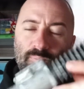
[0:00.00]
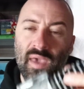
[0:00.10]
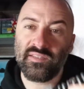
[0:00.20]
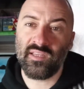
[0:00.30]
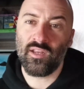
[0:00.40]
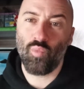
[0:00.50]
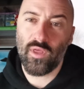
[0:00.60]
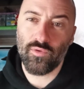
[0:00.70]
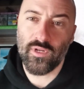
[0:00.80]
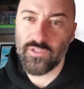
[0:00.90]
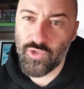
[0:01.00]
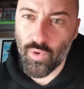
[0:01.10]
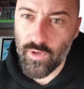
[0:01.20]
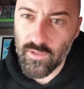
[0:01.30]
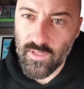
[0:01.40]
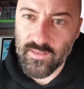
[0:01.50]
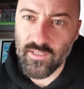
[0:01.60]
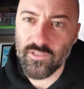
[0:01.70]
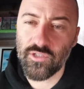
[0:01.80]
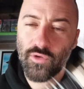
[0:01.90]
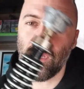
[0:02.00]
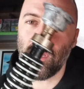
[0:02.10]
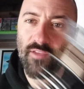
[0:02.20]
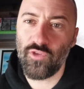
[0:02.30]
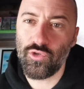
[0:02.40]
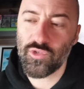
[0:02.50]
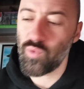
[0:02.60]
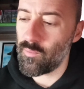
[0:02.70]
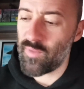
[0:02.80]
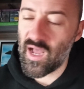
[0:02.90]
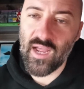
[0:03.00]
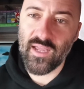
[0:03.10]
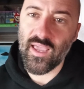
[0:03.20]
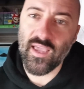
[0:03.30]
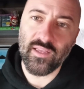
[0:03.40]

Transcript: painting and weathering tutorial on these, so that if you just want to buy